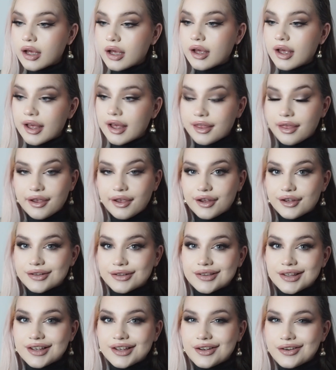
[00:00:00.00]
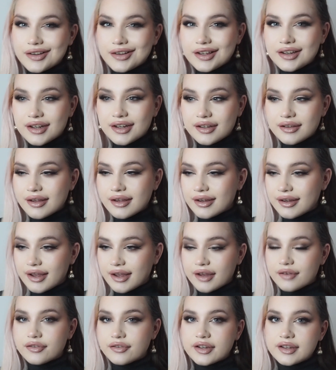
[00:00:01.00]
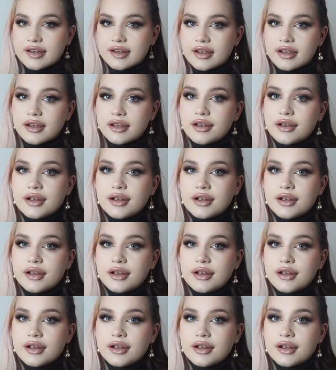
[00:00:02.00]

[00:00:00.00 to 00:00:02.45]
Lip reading: I think it's like a really nice kind of everyday